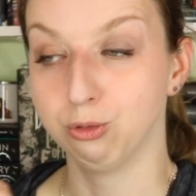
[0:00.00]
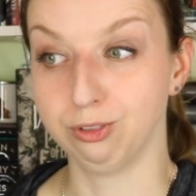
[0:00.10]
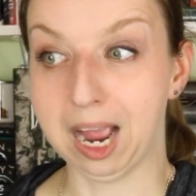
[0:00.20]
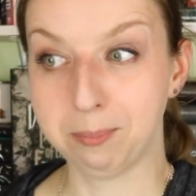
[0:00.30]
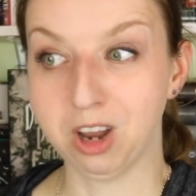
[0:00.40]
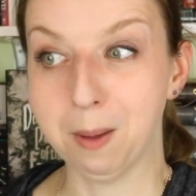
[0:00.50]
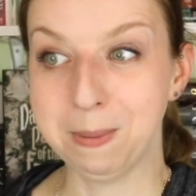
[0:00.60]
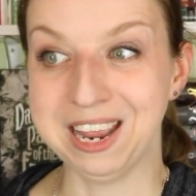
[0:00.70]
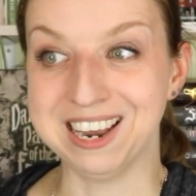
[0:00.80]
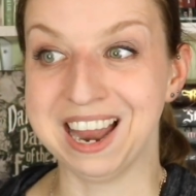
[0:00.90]
wrapped
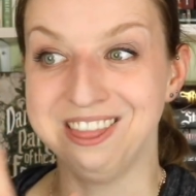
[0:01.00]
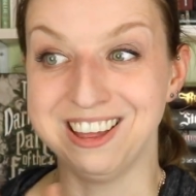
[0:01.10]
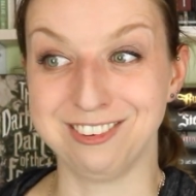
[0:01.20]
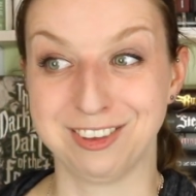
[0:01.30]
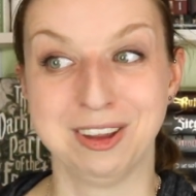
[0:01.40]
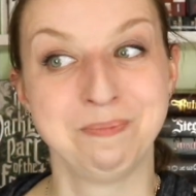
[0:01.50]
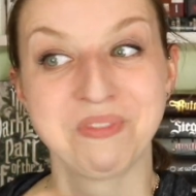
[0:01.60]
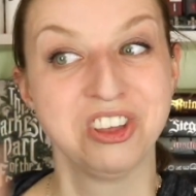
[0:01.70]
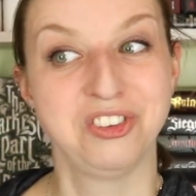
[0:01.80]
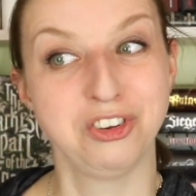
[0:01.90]
up in this
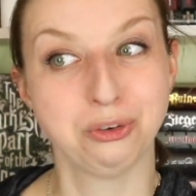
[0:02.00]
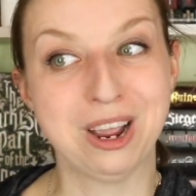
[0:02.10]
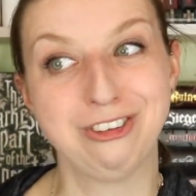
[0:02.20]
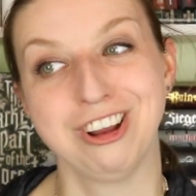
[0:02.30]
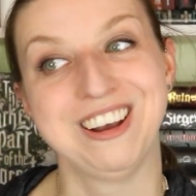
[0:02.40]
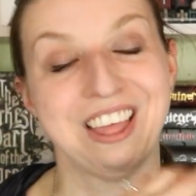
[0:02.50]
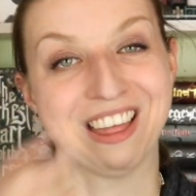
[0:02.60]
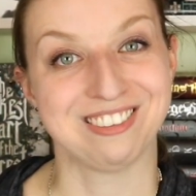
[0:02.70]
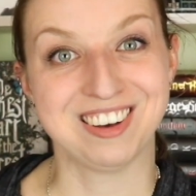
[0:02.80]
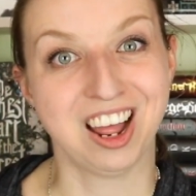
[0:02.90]
situation
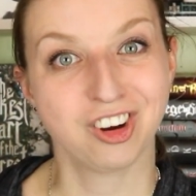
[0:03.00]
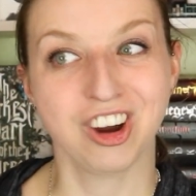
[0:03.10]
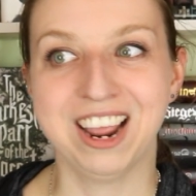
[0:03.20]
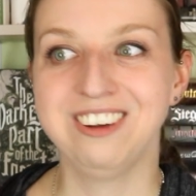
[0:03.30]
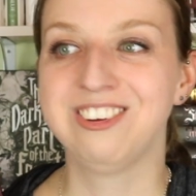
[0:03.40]
that's not great.